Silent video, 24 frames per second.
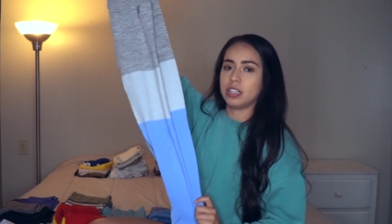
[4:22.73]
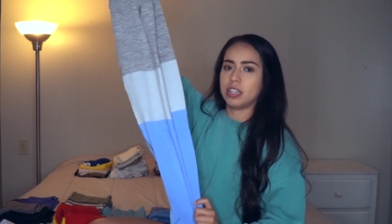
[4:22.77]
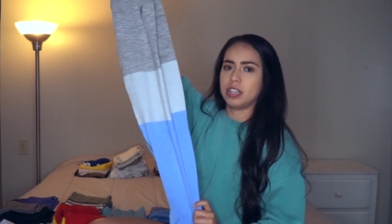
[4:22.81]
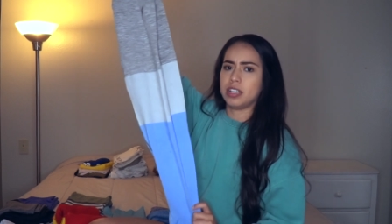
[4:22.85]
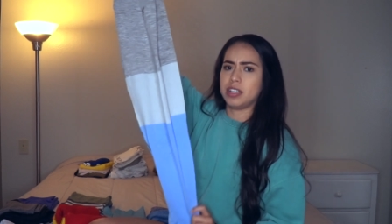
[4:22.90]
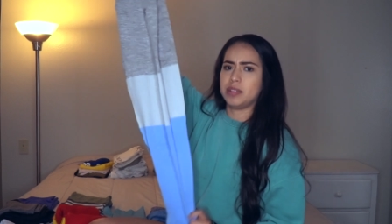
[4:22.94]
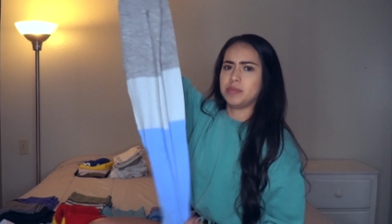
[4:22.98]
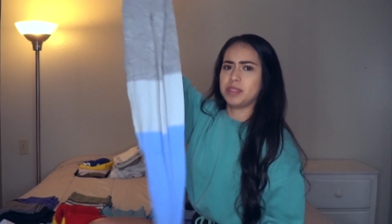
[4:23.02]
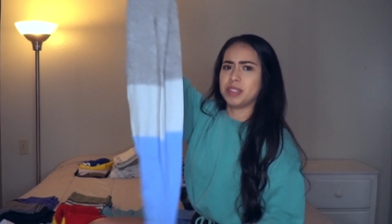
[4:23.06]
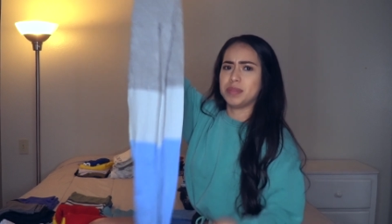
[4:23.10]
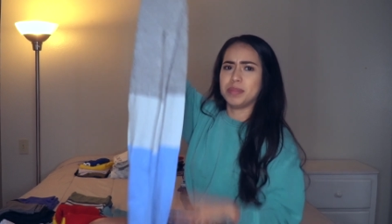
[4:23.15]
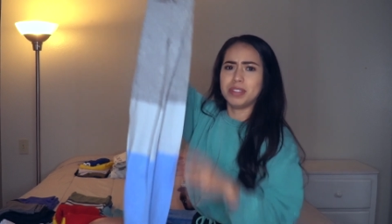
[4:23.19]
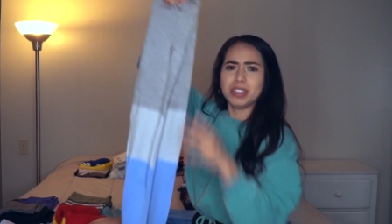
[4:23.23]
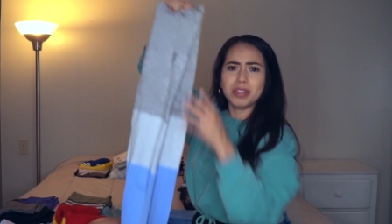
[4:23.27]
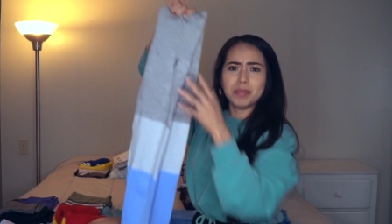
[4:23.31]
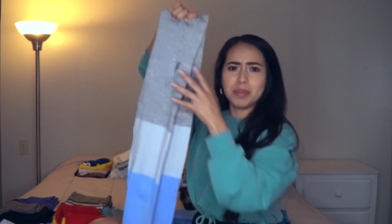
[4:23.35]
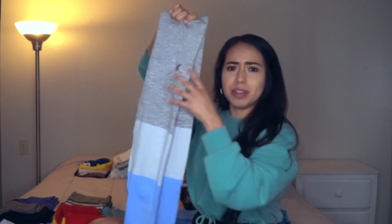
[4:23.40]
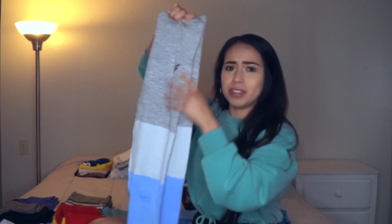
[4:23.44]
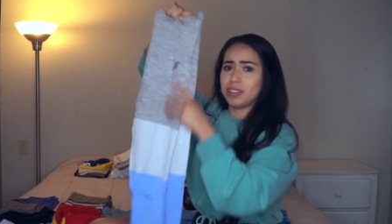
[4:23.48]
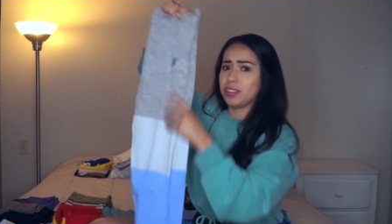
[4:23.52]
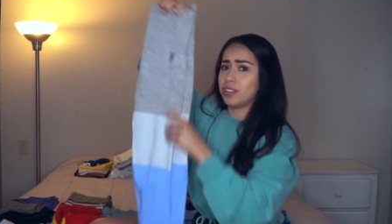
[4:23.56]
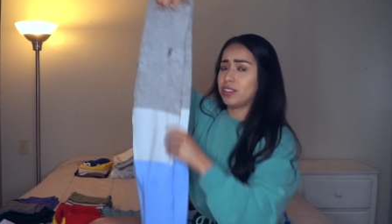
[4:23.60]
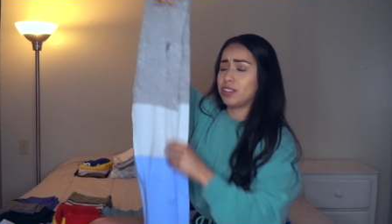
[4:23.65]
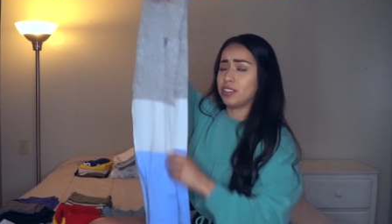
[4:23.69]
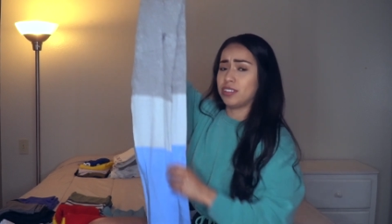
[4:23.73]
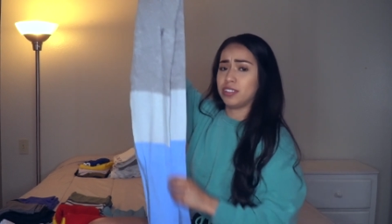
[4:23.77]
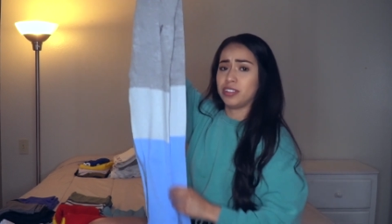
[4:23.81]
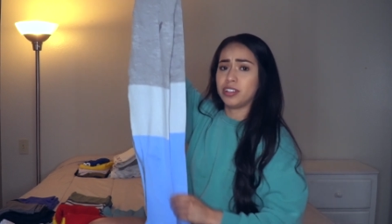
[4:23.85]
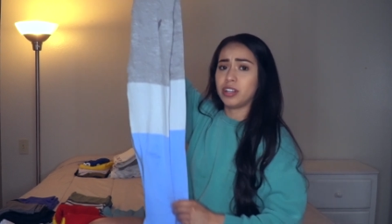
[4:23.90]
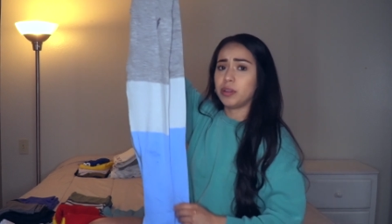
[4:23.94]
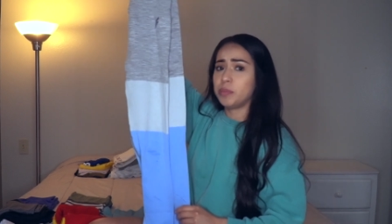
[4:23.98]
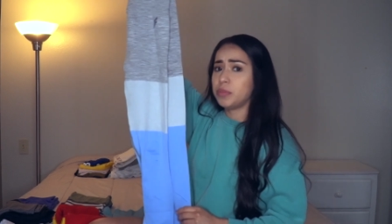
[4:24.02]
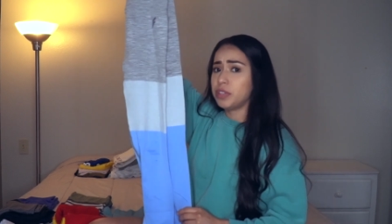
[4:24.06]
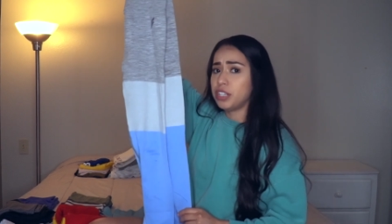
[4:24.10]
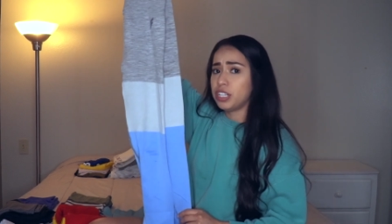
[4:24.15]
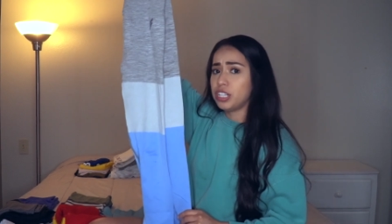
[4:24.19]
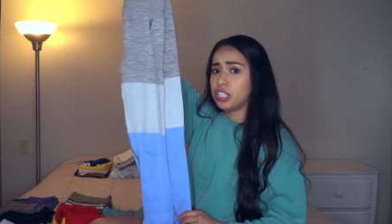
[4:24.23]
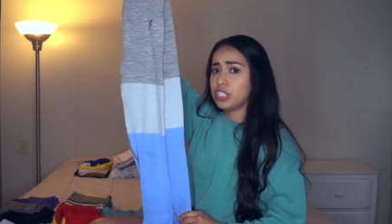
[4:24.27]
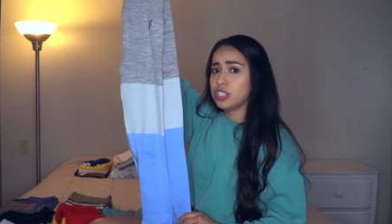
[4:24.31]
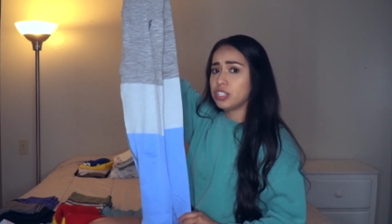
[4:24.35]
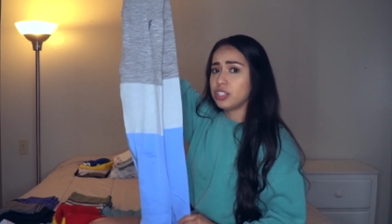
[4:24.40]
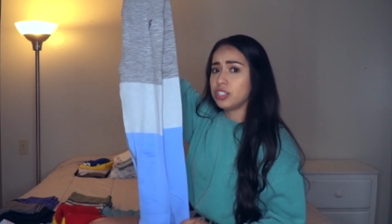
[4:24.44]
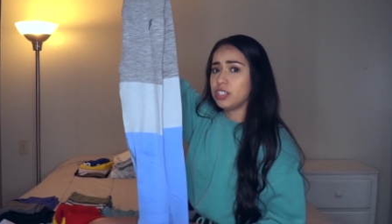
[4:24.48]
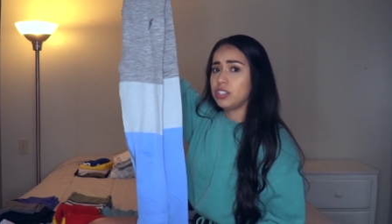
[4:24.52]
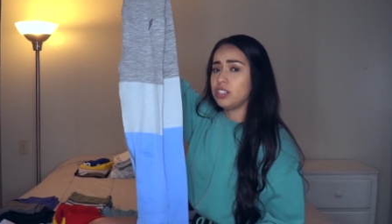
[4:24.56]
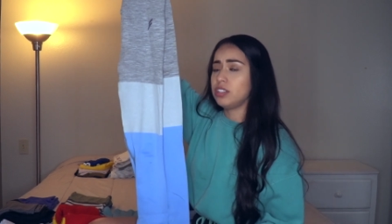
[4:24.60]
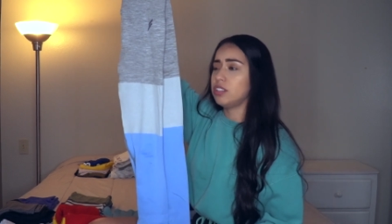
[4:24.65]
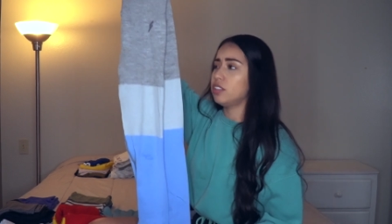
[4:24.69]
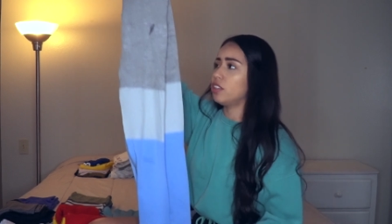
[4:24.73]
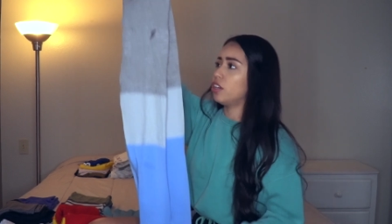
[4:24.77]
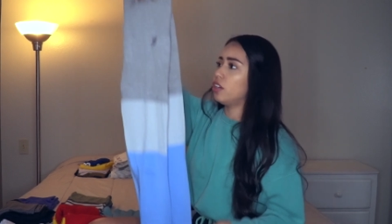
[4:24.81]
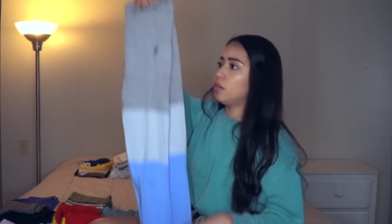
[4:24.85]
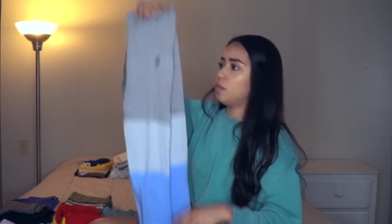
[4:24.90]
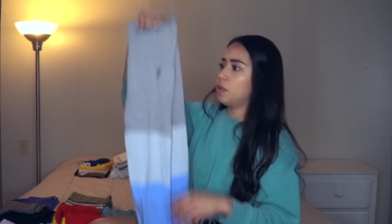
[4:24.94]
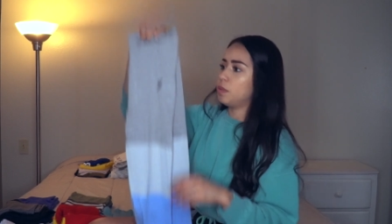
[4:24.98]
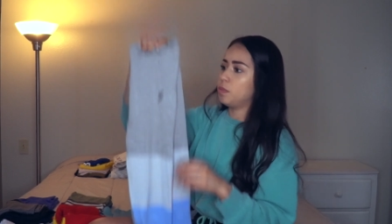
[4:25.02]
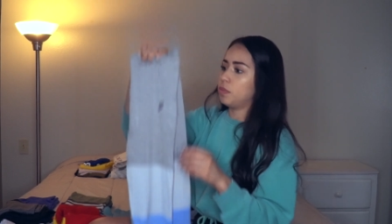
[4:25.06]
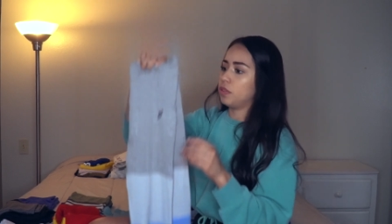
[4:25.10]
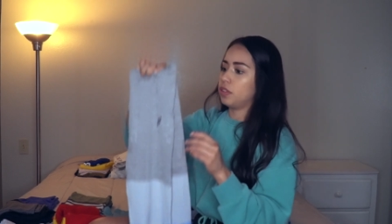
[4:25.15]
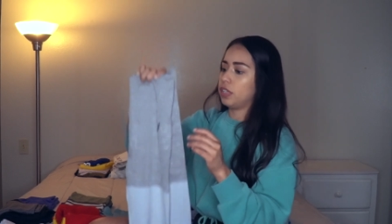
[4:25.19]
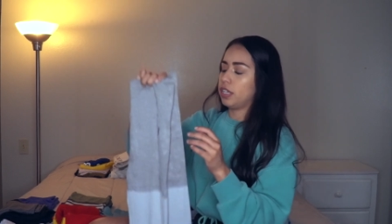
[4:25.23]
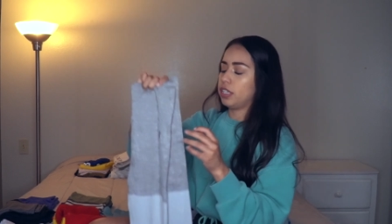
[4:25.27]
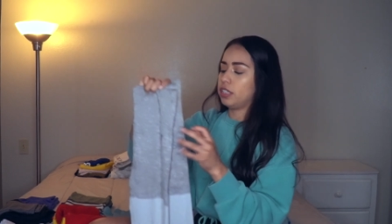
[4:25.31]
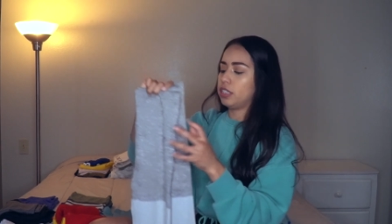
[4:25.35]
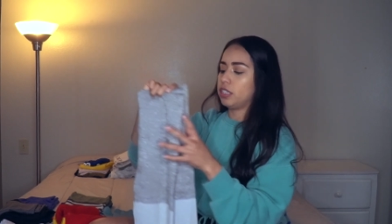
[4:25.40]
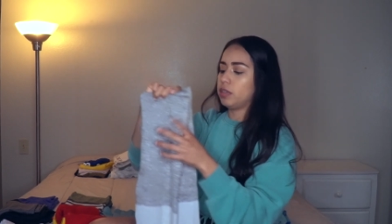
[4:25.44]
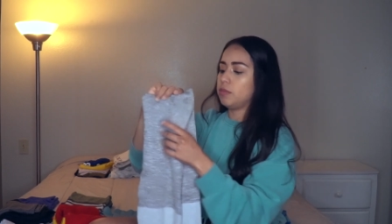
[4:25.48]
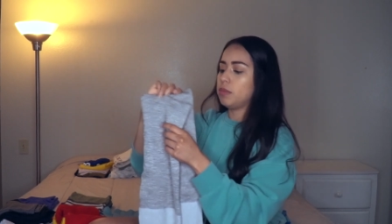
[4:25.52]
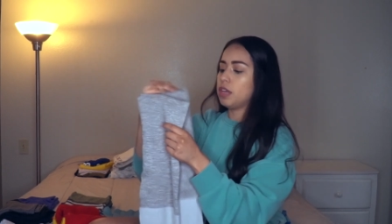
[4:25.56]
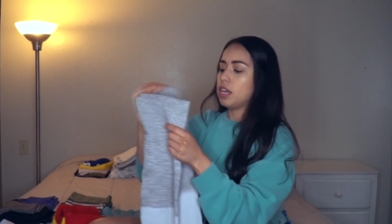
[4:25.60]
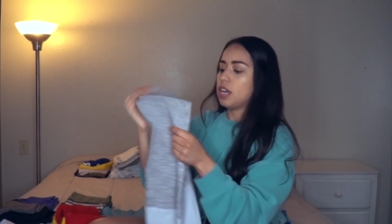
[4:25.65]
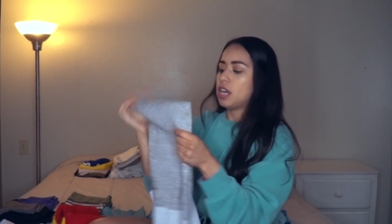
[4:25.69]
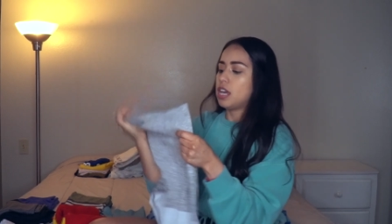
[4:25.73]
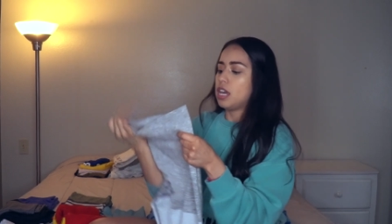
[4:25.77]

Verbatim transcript: Um, something about the color combination, a lot of people like them.